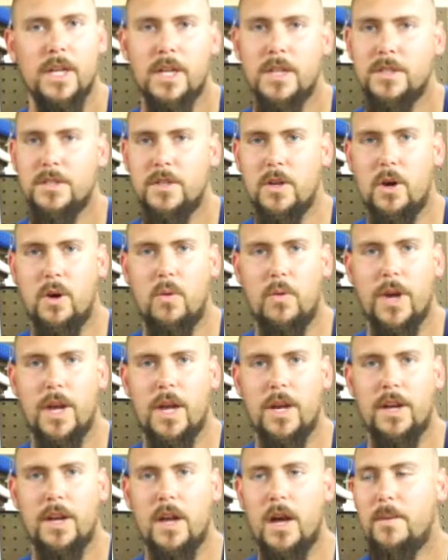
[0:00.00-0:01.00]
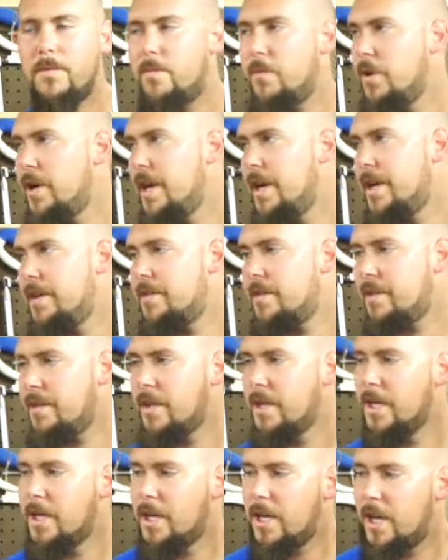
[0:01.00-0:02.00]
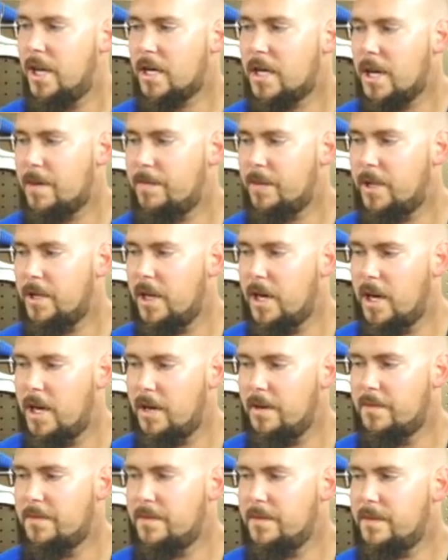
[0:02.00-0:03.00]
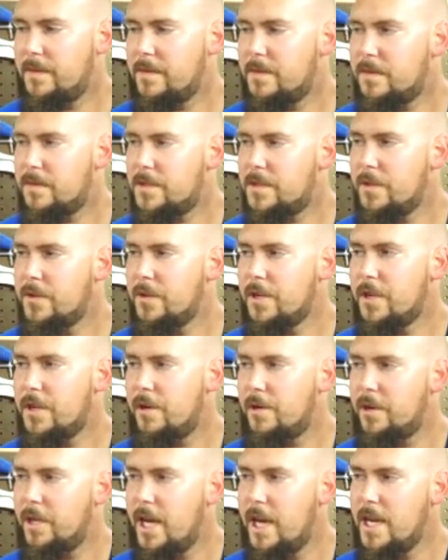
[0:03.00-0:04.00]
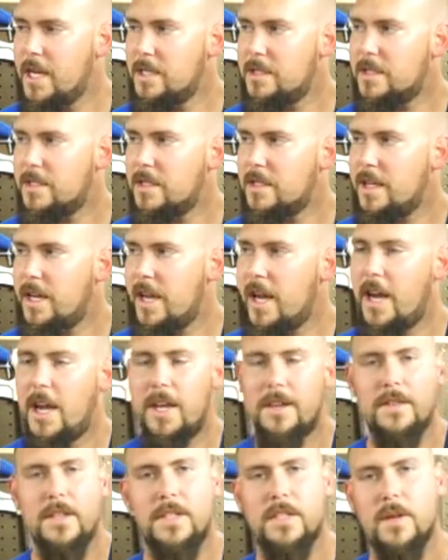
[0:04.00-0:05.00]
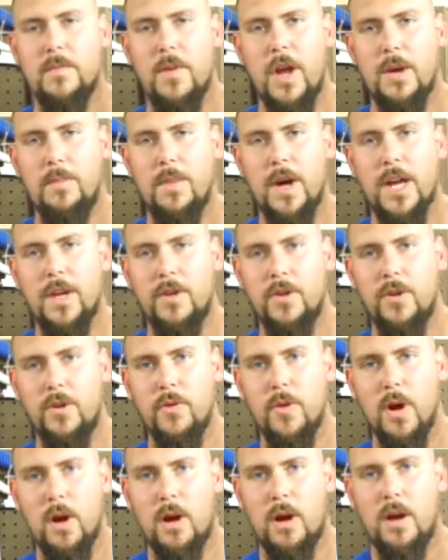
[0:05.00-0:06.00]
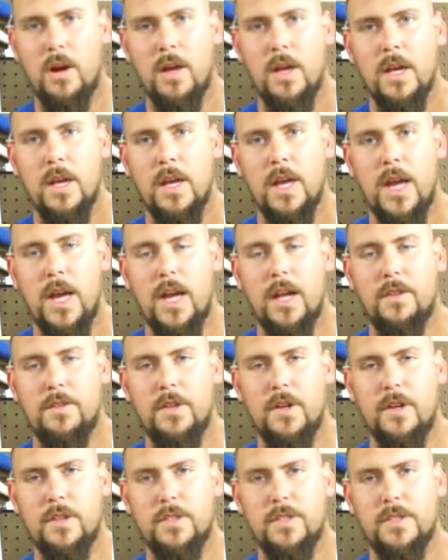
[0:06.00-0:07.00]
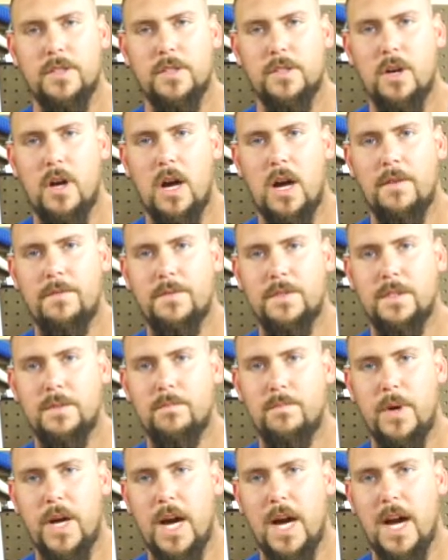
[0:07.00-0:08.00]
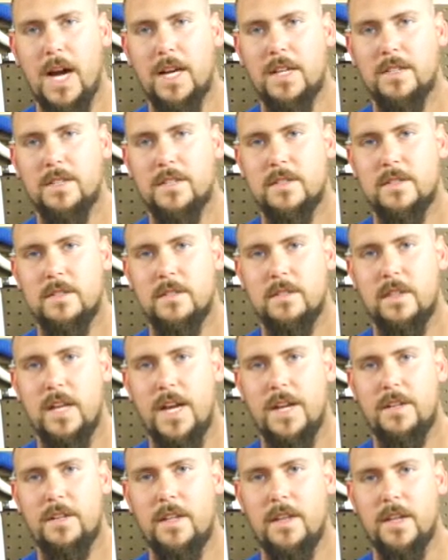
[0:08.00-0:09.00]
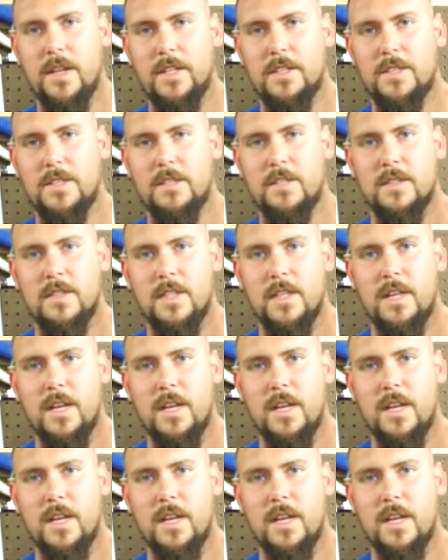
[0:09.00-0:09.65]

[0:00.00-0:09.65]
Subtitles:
So we ended up with a couple of studio lights, and these are made by Neewer, and they're soft box light kits,